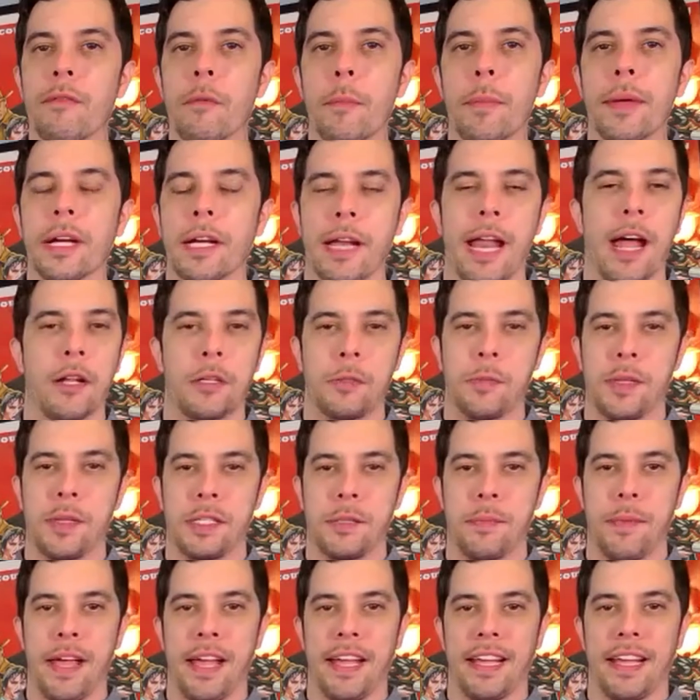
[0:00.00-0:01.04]
a big announcement to
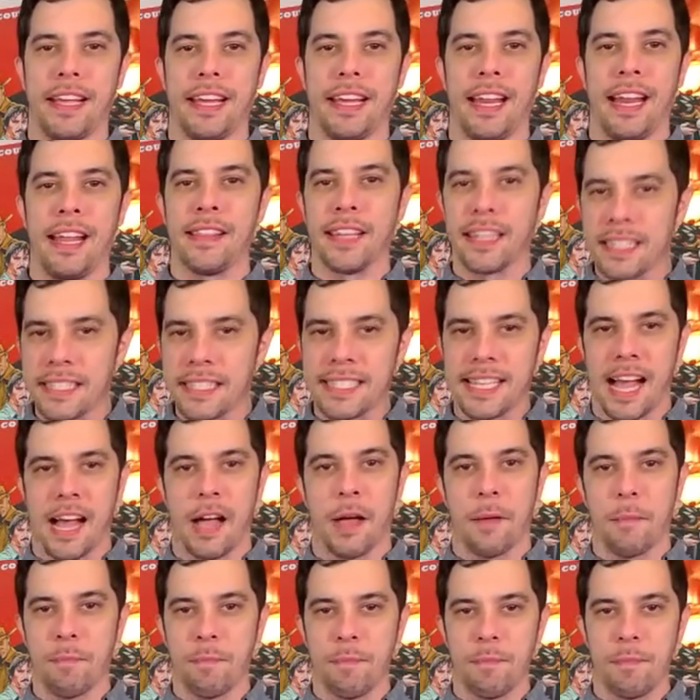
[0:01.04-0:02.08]
make. I think it's
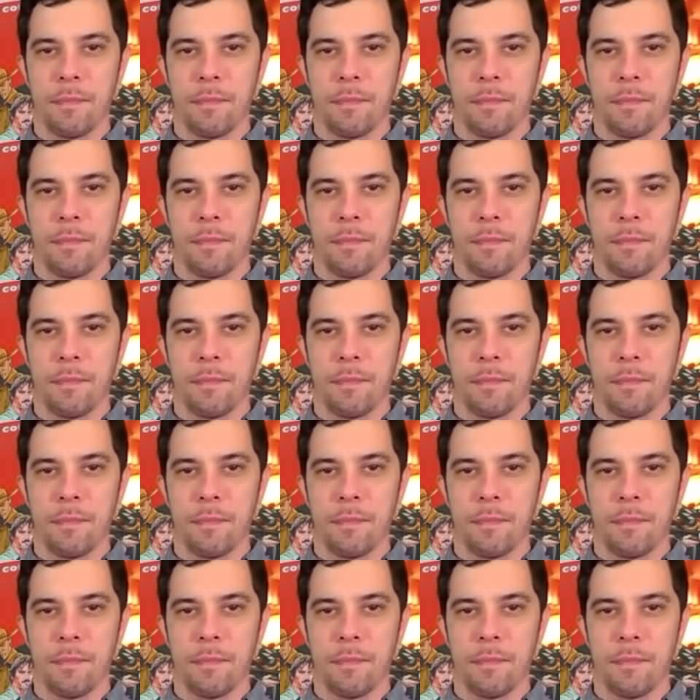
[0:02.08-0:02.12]
time.